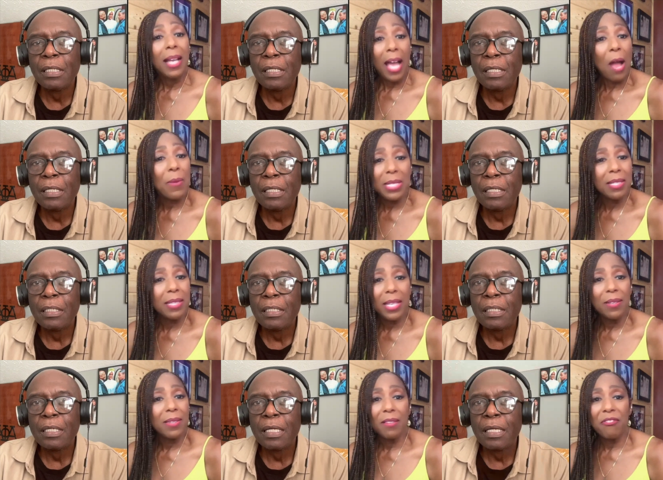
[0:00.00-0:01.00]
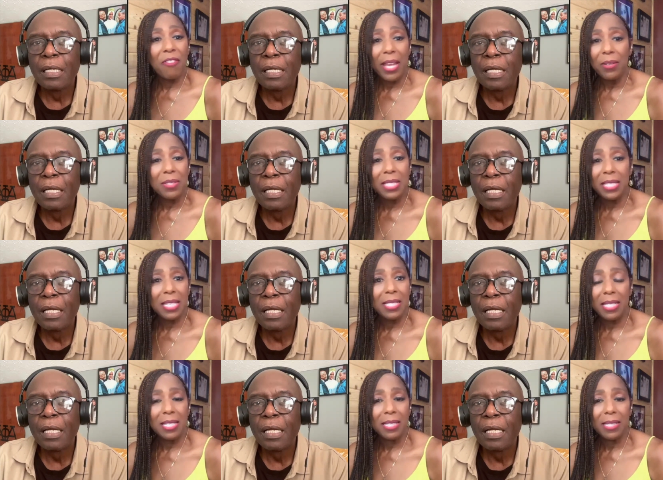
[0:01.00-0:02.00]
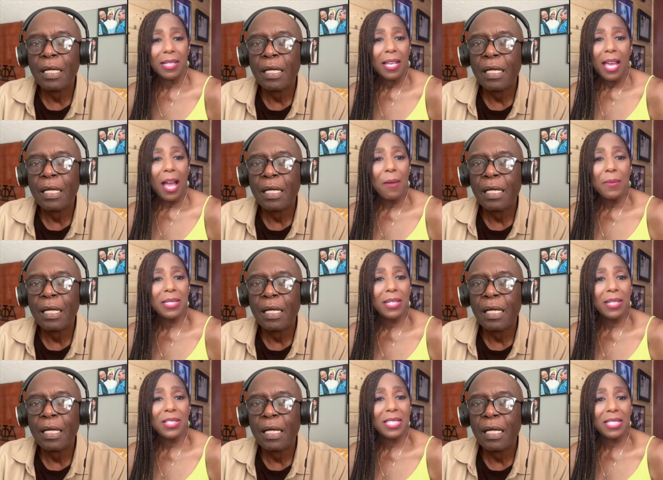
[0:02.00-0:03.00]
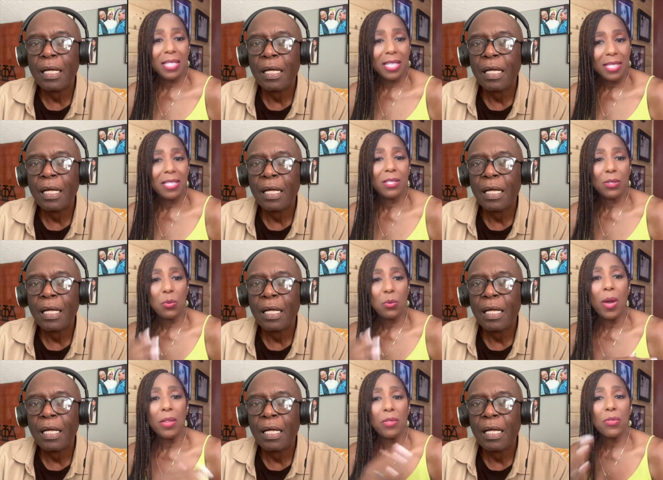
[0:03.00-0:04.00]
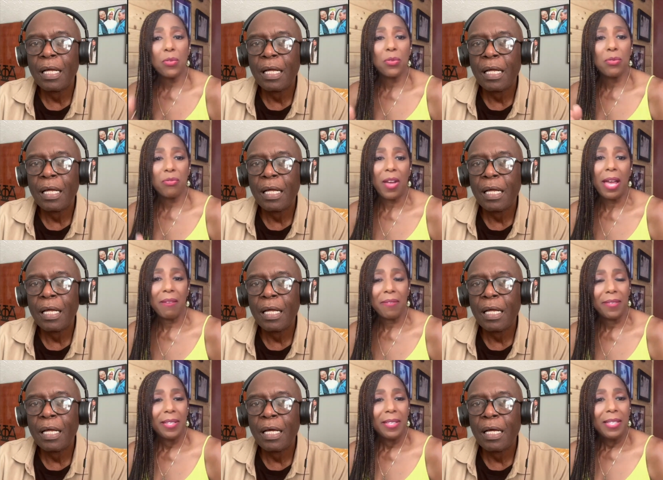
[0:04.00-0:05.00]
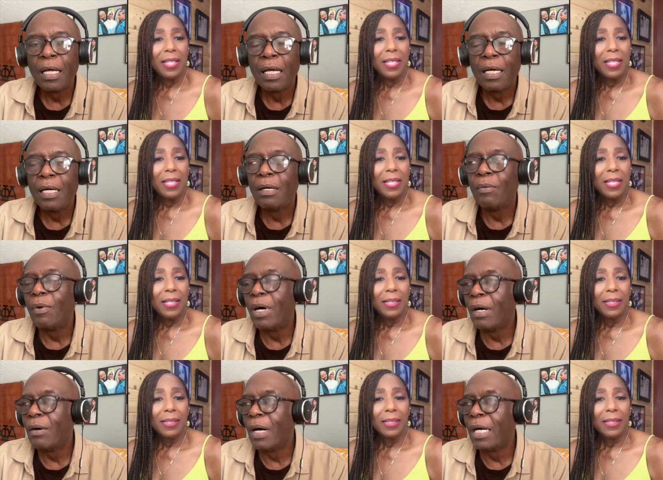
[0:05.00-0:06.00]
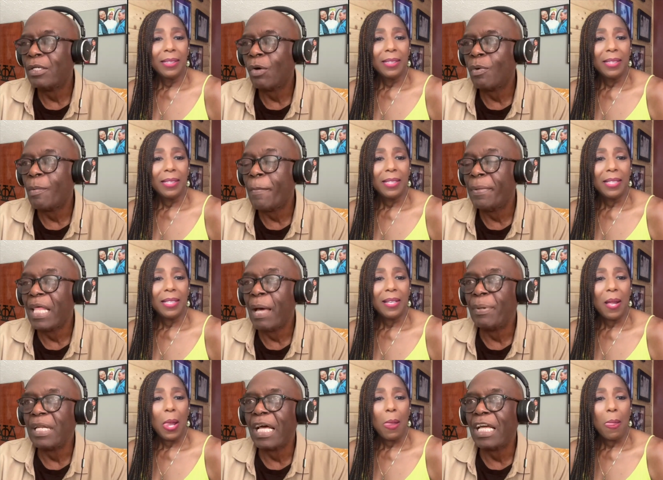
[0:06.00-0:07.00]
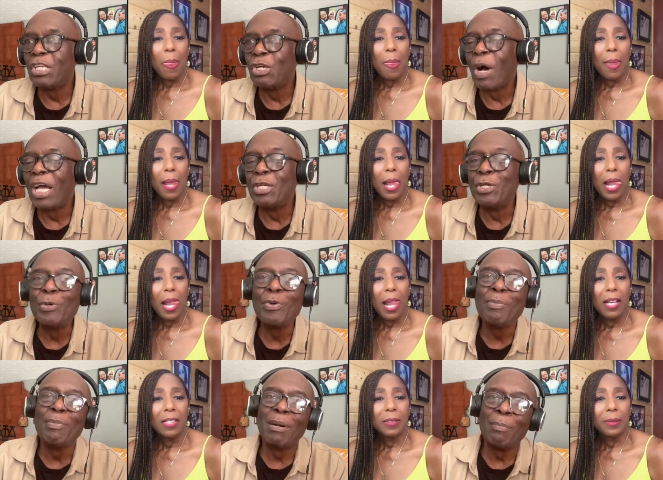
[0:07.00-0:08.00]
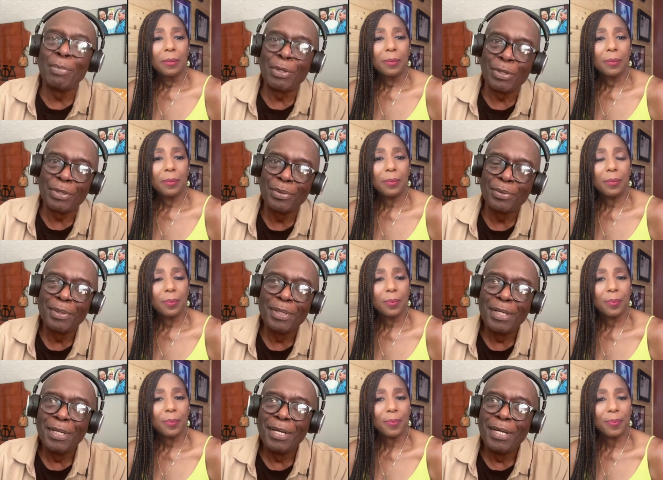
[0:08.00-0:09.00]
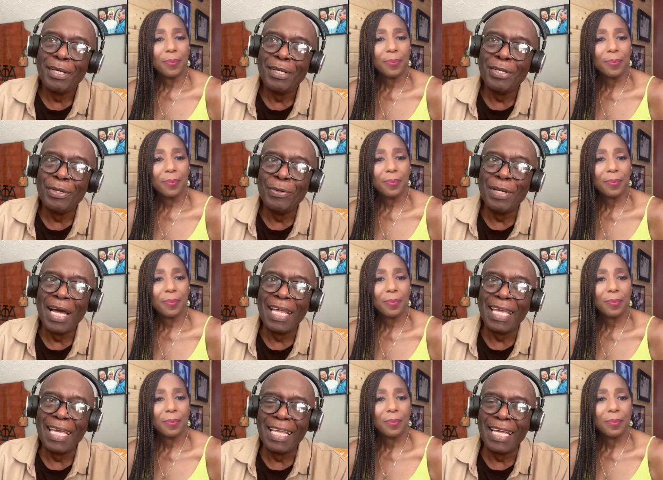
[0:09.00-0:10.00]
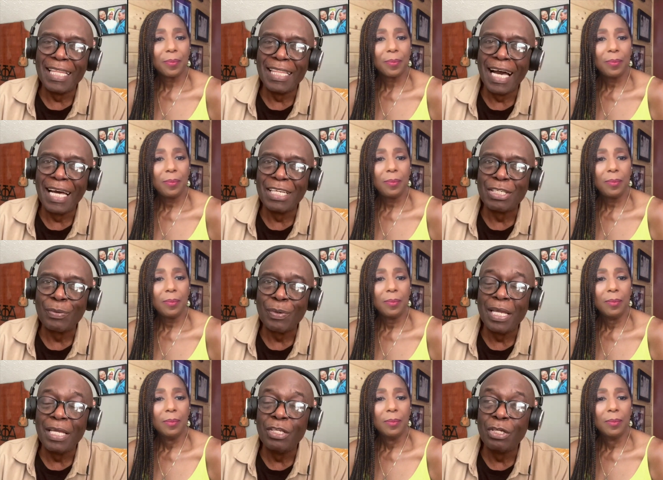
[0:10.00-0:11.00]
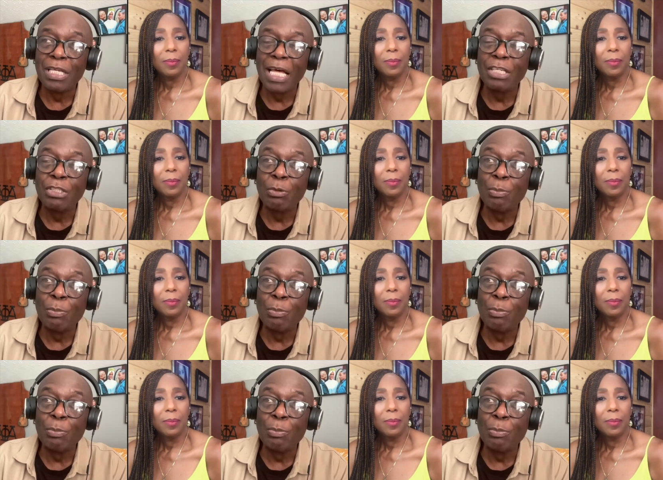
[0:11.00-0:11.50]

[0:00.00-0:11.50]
Speaker 1: I wasn't there the final C season. I was there C seasons one through five.
Speaker 2: Wow, I don't remember that, but I, you know I do remember you not getting a lot of screen. You know, now that you